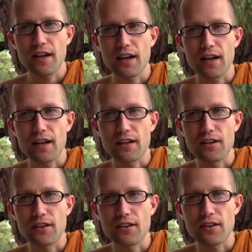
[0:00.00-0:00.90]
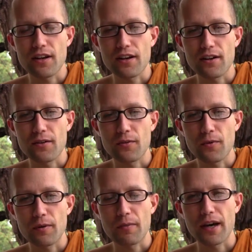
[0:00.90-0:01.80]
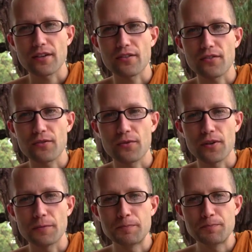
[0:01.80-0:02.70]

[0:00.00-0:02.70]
and went back to school